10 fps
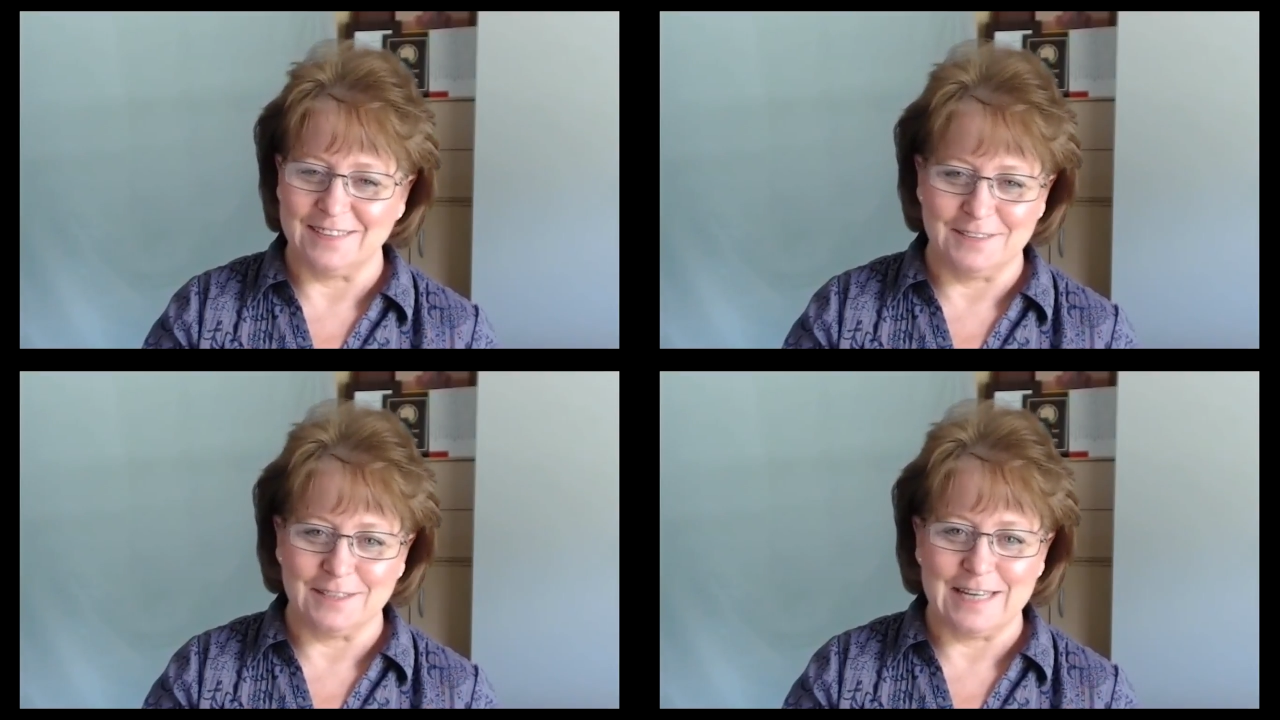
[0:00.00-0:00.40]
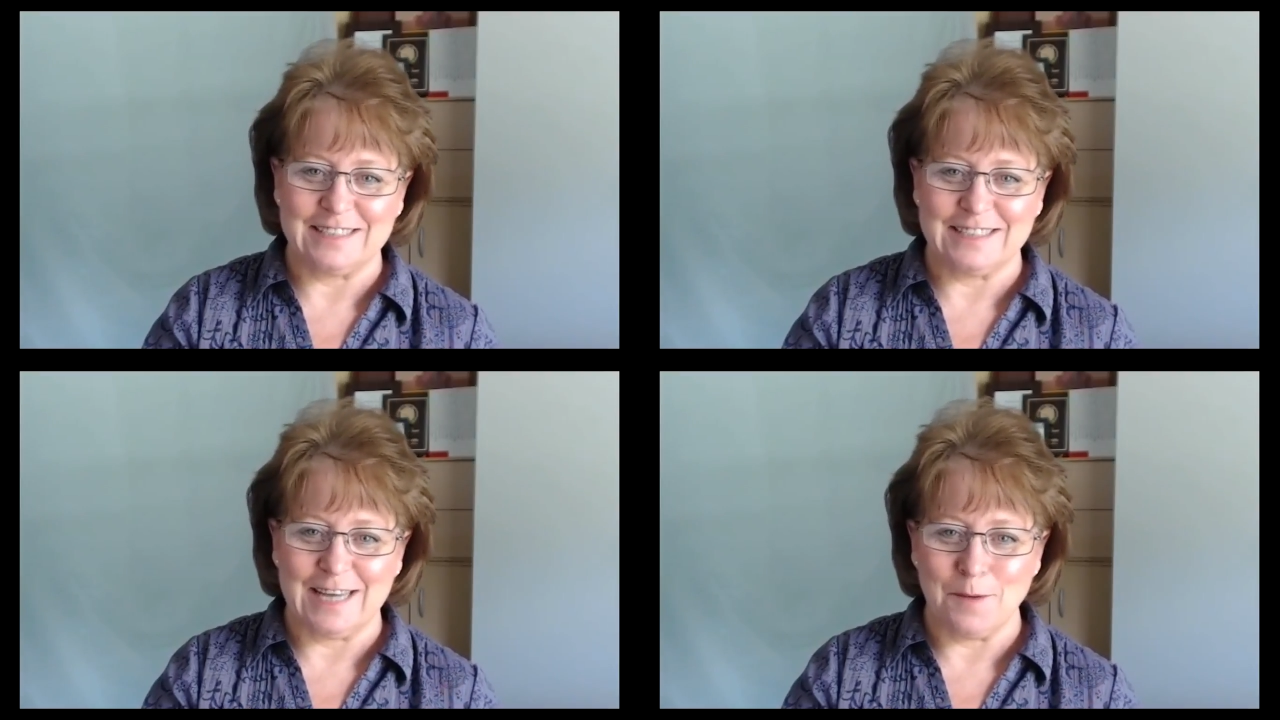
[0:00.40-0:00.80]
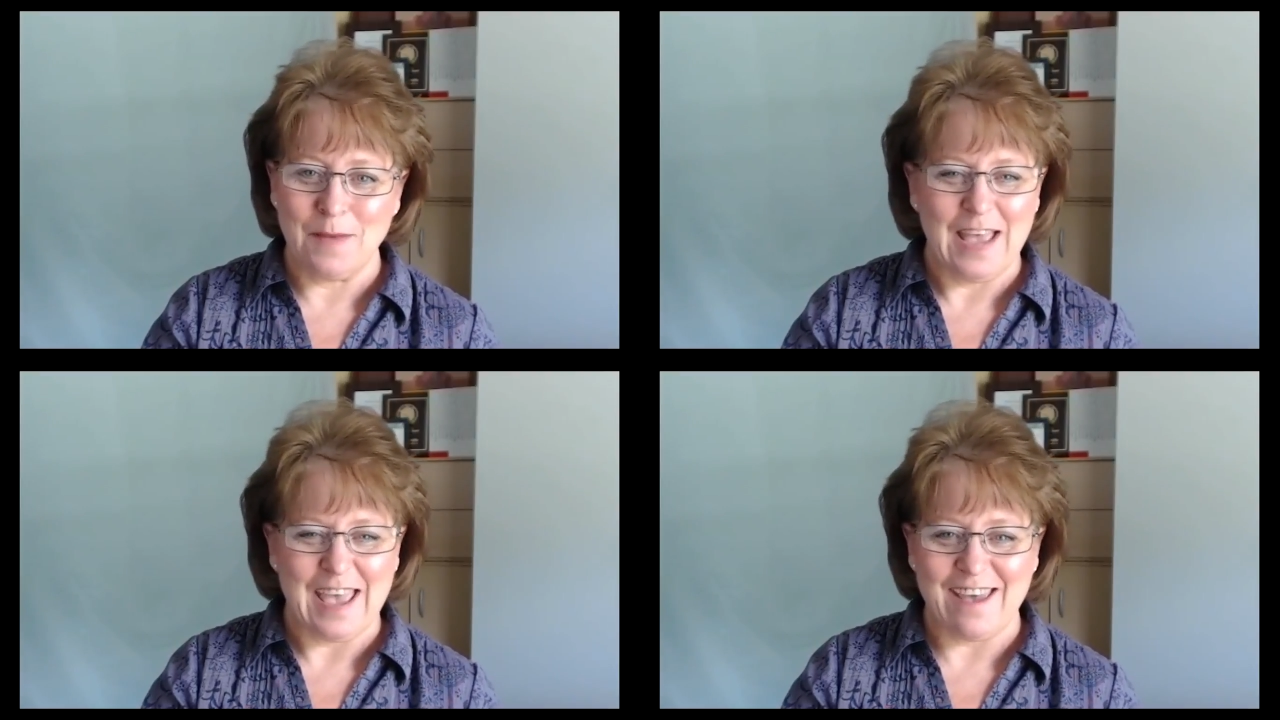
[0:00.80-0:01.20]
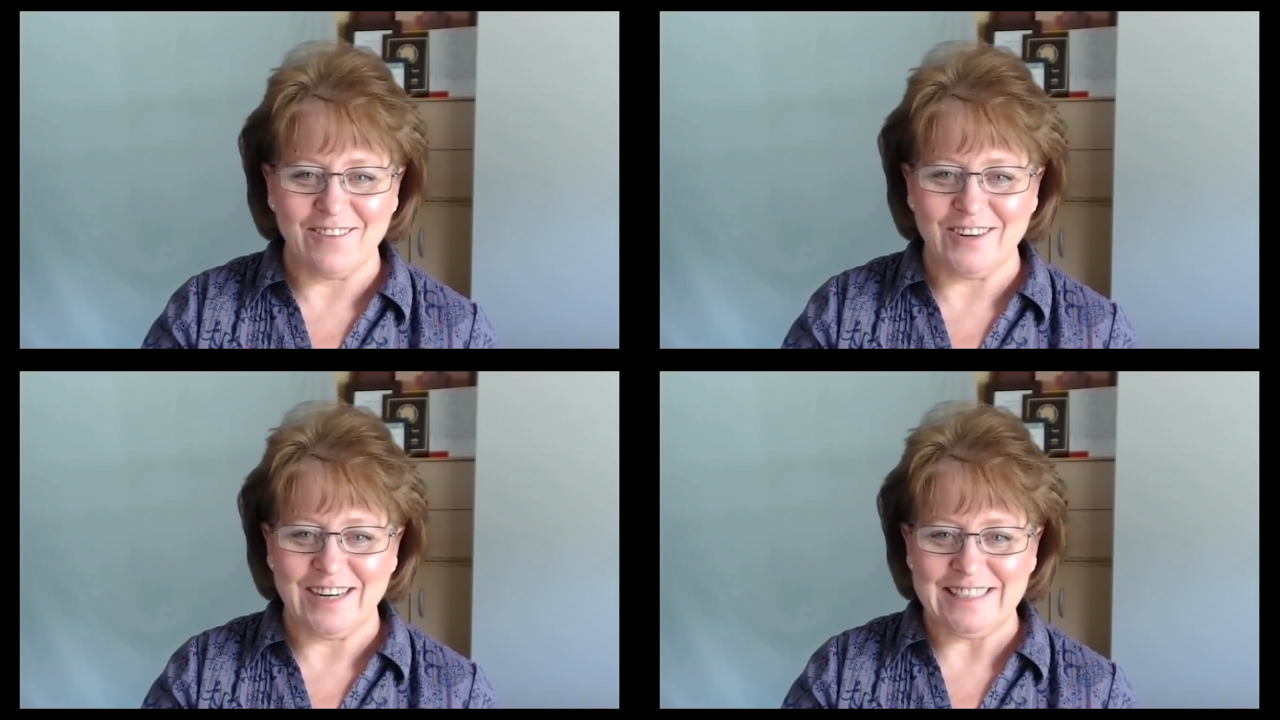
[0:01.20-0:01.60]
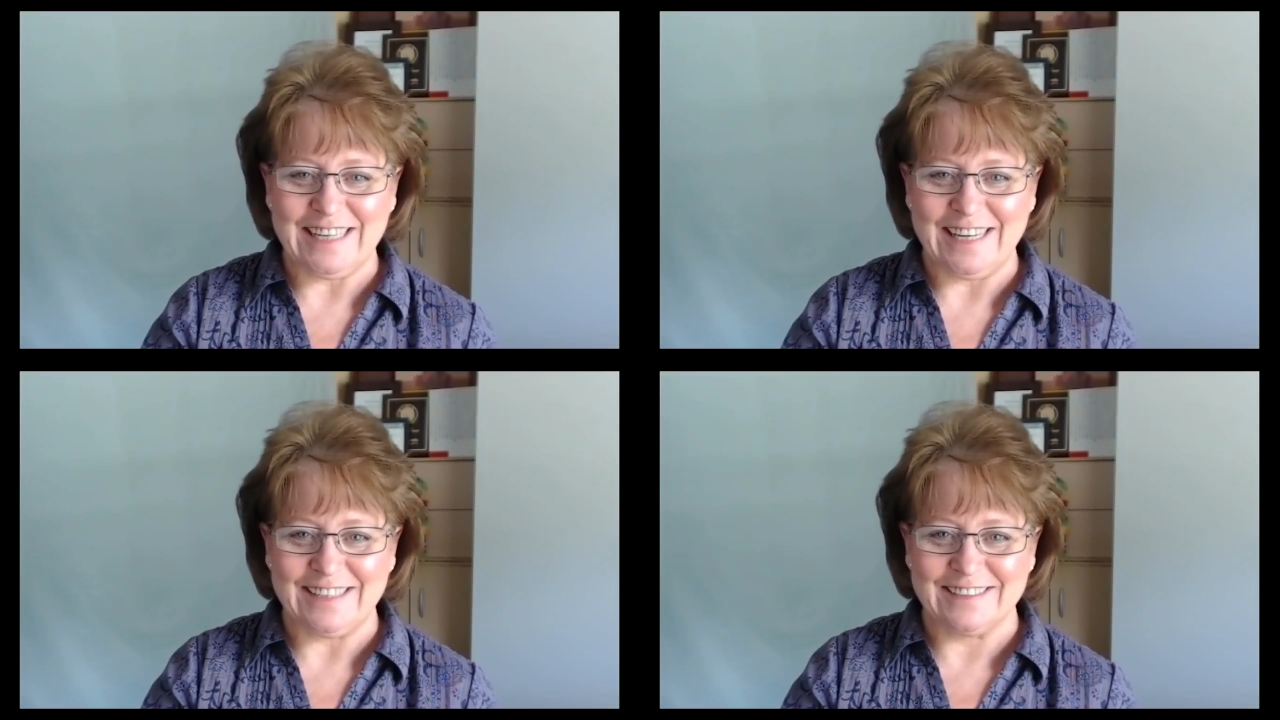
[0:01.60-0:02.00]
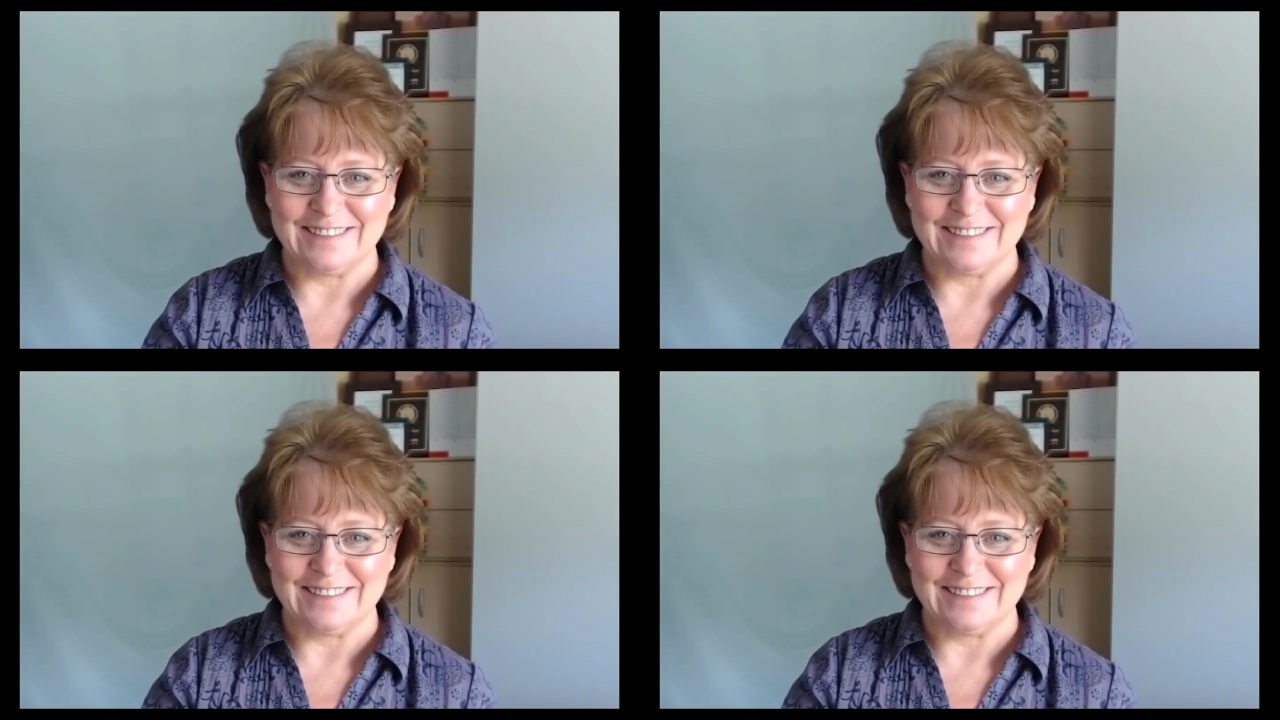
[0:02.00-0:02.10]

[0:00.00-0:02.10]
Until next time, have a great day.